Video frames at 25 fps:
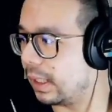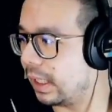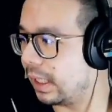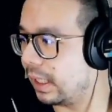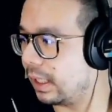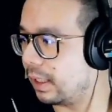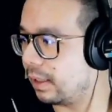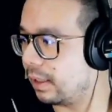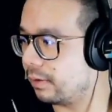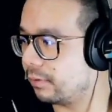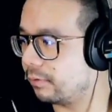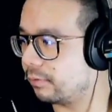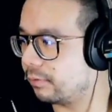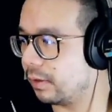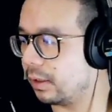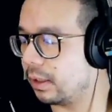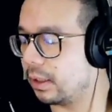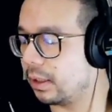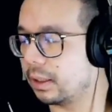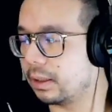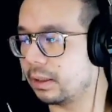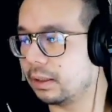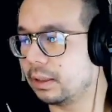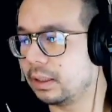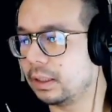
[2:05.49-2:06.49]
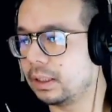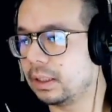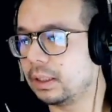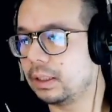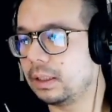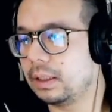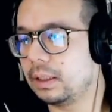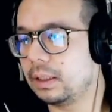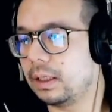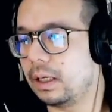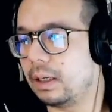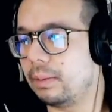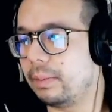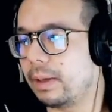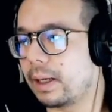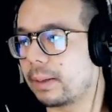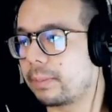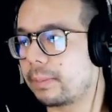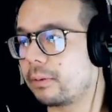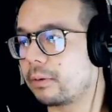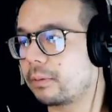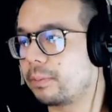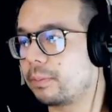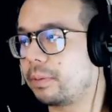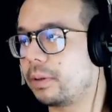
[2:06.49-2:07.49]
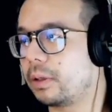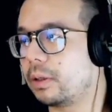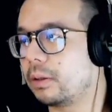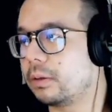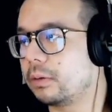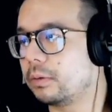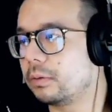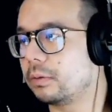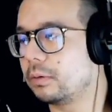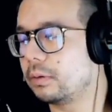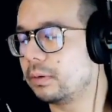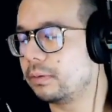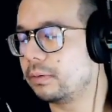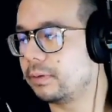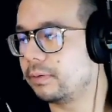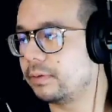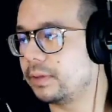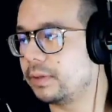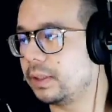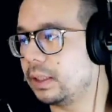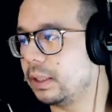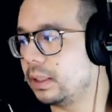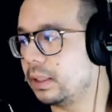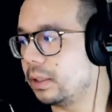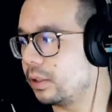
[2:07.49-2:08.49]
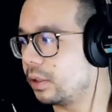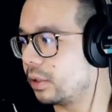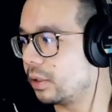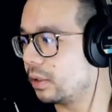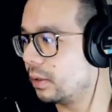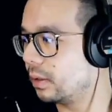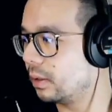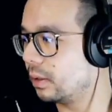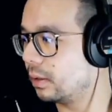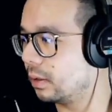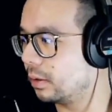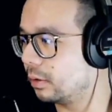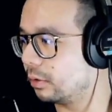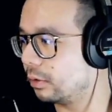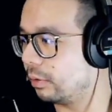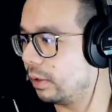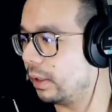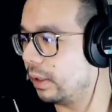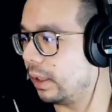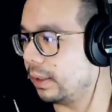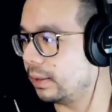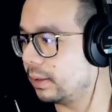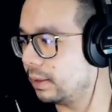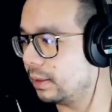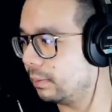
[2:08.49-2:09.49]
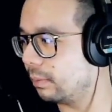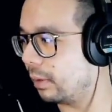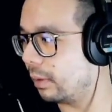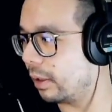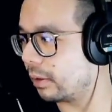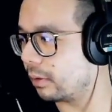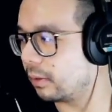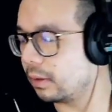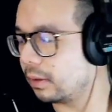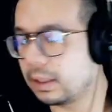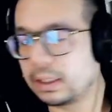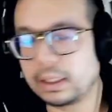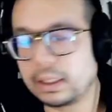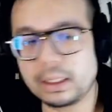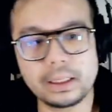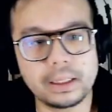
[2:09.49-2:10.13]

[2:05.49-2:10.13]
I have a MacBook Pro 15-inch 2019 model